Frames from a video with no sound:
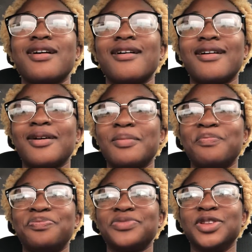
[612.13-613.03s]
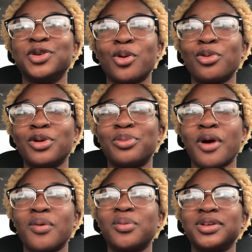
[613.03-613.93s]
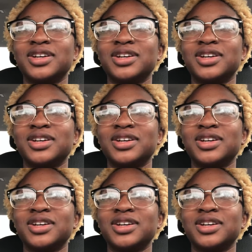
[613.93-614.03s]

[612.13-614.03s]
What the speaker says: you're only probably